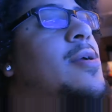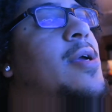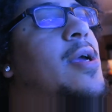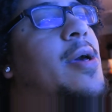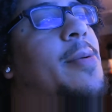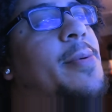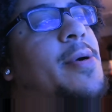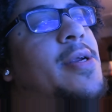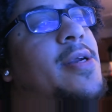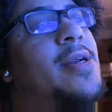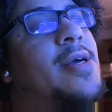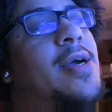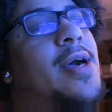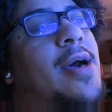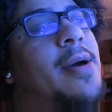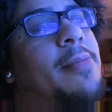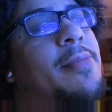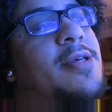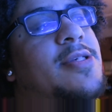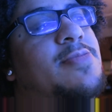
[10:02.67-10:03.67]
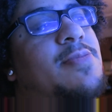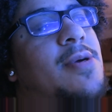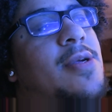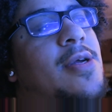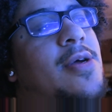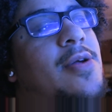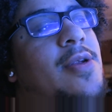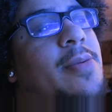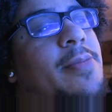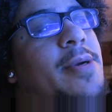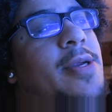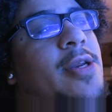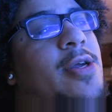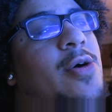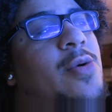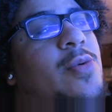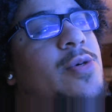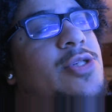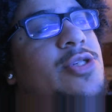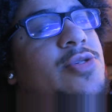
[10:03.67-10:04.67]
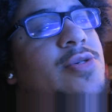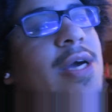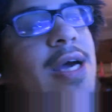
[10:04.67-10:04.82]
Yeah, but in the comments below, let me know what